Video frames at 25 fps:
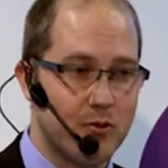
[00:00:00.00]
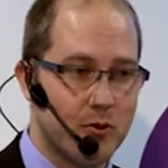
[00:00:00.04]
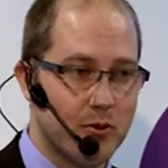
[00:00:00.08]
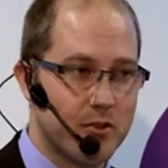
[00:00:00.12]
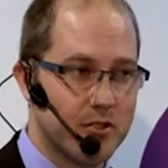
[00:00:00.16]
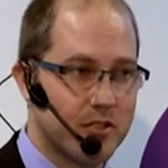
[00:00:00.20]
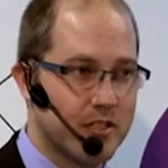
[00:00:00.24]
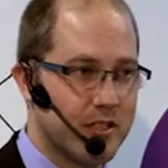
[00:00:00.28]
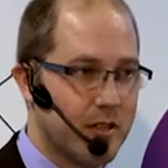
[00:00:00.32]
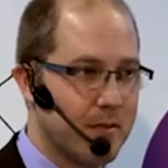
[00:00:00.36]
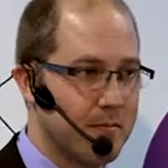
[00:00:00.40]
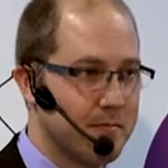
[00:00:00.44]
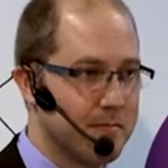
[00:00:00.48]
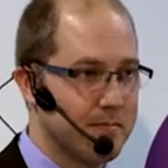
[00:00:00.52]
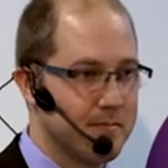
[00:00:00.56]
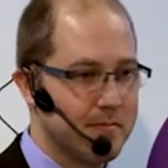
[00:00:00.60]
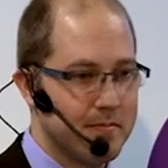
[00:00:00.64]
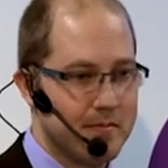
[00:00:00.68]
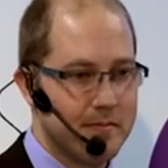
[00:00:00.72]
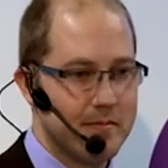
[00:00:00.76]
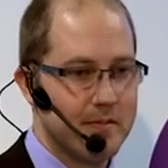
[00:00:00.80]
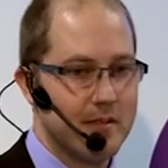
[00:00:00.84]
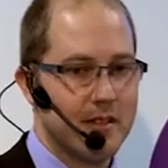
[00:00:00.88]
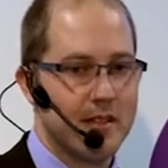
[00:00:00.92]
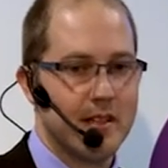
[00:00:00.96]
for some
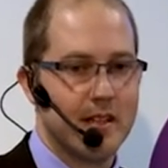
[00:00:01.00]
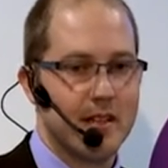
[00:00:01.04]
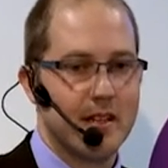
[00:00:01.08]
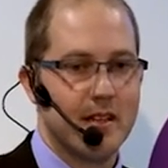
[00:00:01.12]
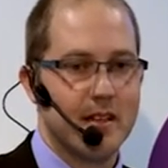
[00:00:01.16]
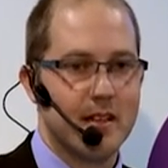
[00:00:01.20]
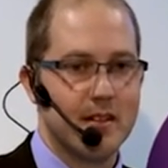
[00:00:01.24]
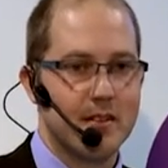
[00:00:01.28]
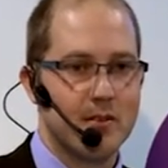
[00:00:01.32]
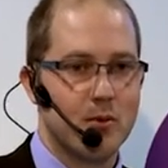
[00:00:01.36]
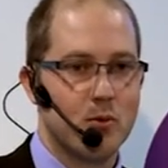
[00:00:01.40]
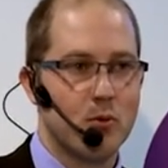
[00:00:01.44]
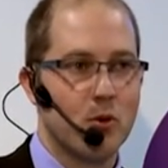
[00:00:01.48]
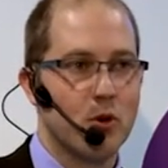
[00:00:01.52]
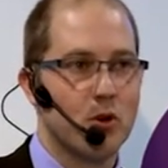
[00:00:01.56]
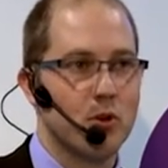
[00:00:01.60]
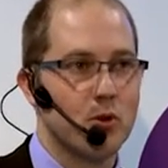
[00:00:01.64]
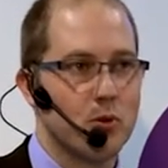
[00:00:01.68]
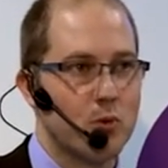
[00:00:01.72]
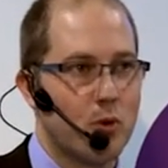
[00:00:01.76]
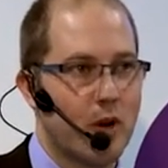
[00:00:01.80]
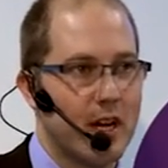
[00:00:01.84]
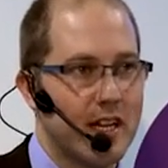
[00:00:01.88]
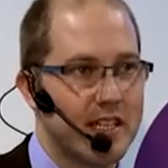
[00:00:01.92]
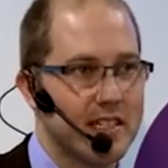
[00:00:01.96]

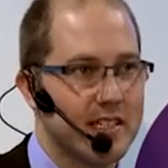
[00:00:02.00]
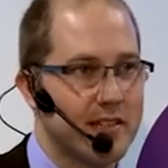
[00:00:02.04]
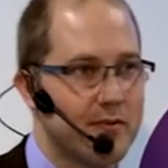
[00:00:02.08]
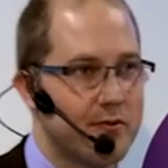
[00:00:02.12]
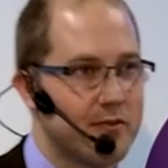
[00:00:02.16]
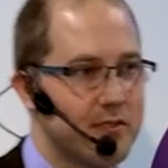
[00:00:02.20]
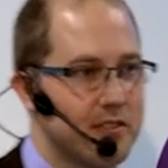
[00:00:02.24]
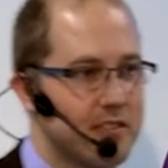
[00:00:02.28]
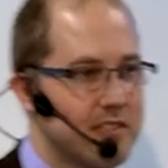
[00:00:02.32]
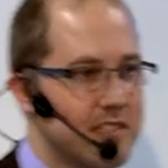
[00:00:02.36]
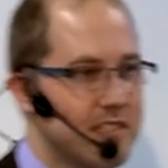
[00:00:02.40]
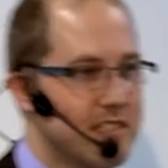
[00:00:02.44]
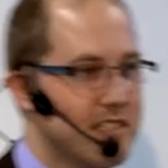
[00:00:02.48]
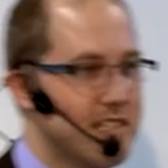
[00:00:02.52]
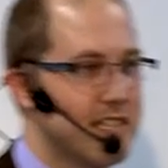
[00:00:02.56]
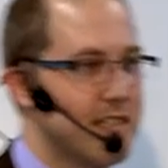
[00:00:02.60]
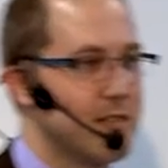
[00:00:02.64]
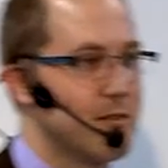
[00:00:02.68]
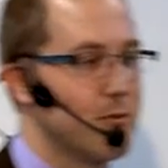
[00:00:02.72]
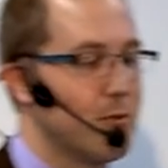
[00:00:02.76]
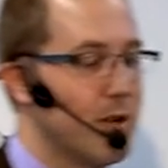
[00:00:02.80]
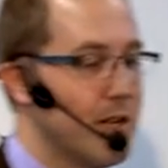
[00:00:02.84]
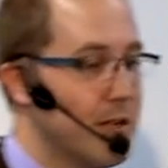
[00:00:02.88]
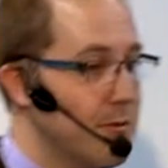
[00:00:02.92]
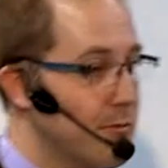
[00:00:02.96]
worldwide differences in
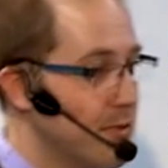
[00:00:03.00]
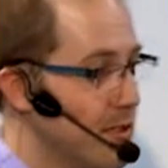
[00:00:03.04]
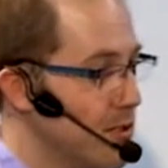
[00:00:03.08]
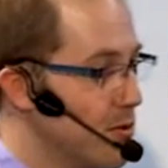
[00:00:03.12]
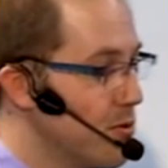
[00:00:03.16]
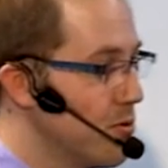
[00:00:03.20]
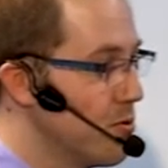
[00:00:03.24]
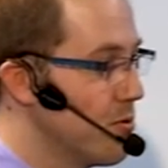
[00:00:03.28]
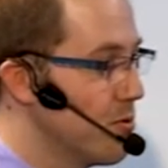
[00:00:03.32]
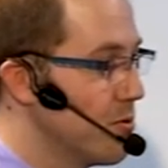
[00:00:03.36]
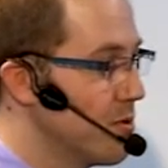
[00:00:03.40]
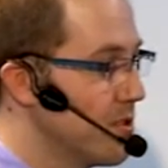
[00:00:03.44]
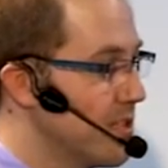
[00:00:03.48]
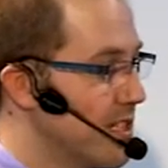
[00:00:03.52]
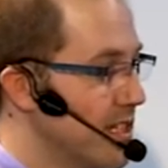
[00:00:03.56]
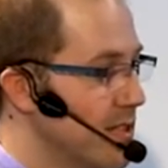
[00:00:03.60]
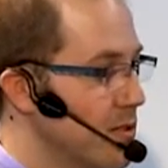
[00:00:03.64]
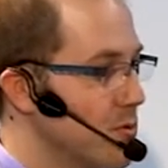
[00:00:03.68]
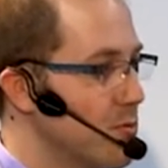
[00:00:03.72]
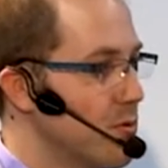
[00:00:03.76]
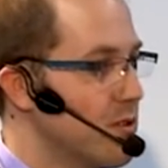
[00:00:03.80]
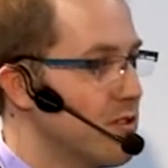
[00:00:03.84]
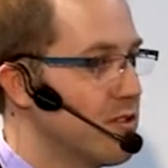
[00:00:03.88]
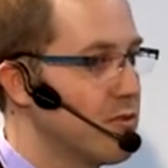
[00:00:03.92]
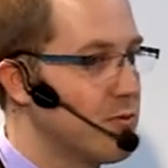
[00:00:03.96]
the way we
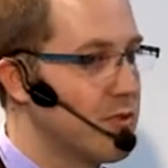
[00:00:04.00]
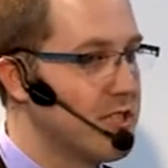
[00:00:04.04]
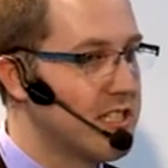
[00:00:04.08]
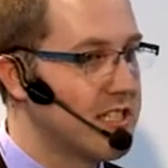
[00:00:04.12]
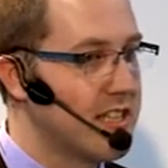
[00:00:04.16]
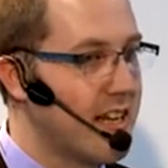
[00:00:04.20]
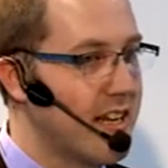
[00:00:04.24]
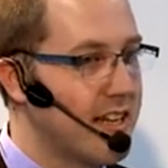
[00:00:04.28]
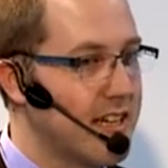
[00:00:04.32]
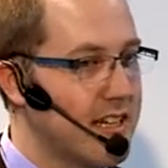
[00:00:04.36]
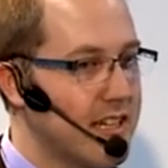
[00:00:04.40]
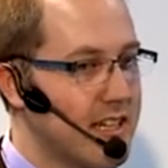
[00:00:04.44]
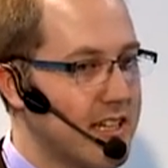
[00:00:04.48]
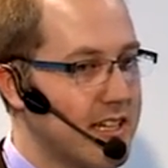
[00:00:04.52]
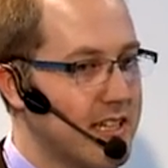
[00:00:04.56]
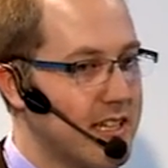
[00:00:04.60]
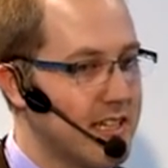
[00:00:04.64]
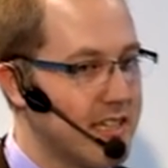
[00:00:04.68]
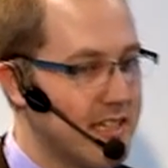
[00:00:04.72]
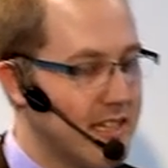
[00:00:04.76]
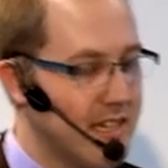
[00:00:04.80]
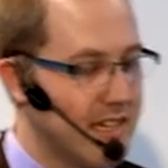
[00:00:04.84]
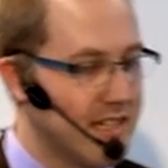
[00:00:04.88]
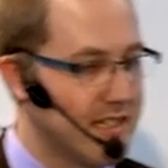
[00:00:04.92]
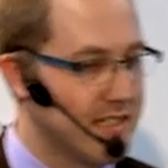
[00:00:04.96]
deal with
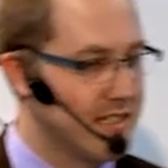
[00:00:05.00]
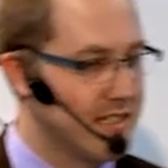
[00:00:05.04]
recycling